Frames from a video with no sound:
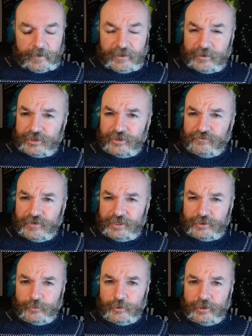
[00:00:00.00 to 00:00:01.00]
Now, there's no
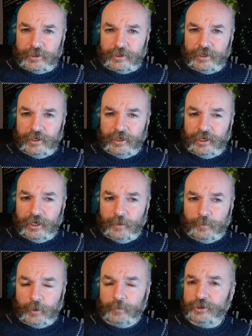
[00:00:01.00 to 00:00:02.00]
reason why a
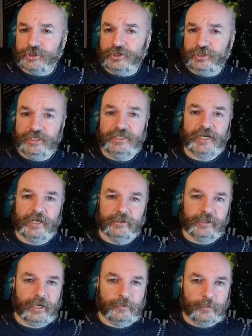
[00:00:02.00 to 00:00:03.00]
published
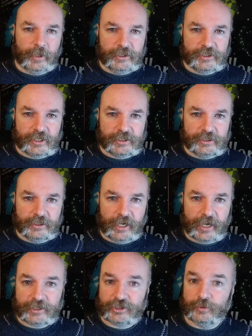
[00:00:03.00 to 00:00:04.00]
detailed campaign setting
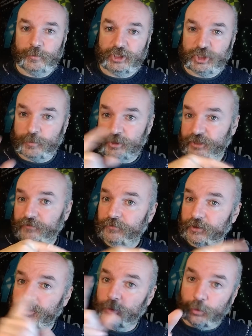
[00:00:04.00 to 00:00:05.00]
has to be
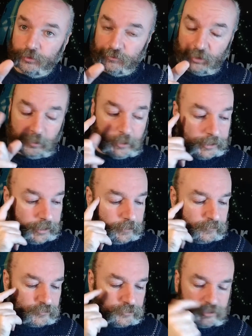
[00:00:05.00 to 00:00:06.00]
specific to one role-playing game,
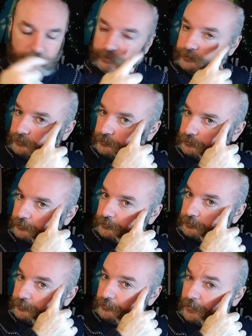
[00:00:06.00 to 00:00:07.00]
of course.
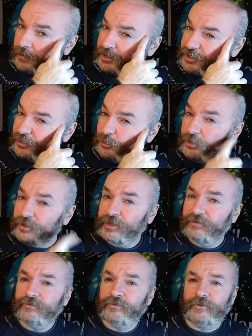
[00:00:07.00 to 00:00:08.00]
So one of
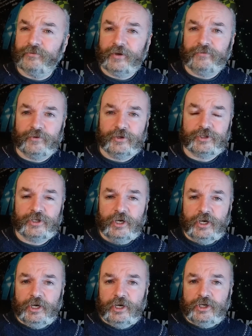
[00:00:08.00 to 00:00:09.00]
the very first
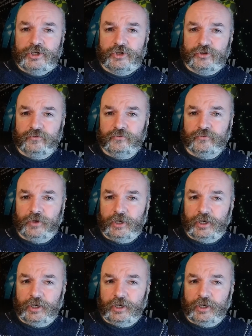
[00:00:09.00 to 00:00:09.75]
sort of